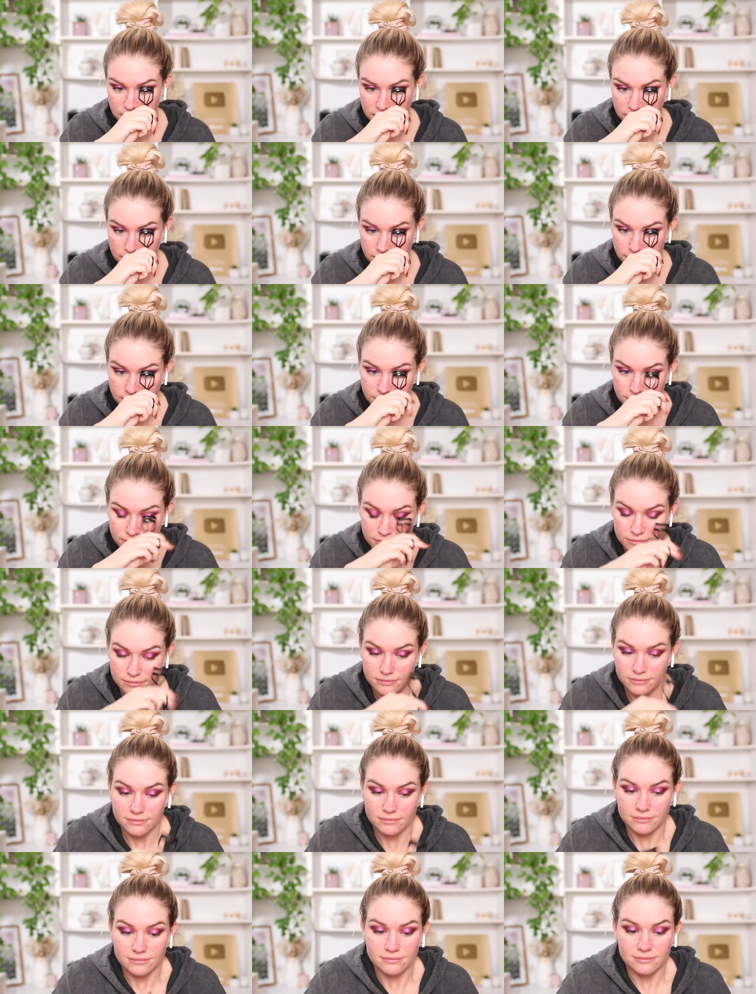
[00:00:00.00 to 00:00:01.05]

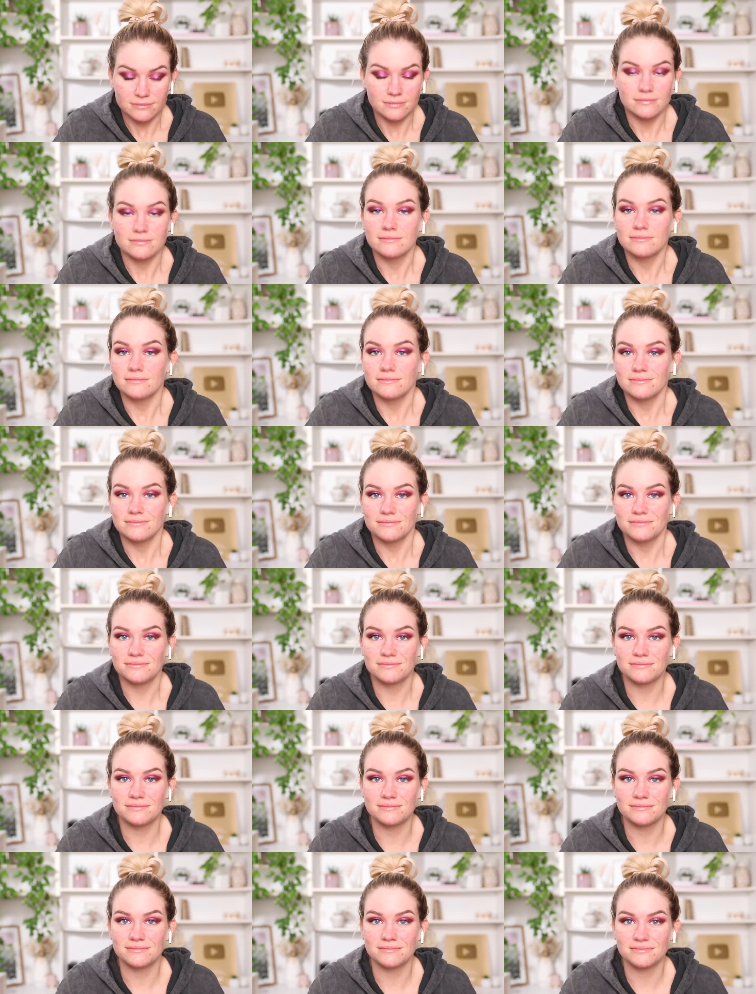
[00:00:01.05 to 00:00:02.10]

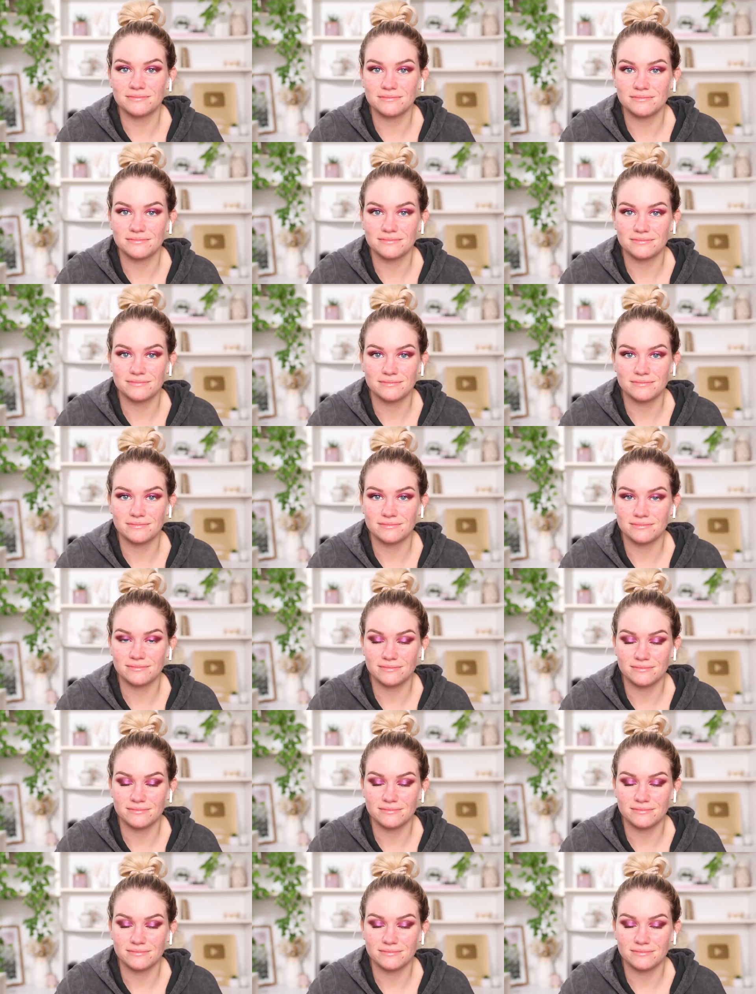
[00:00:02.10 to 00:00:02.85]
(silence)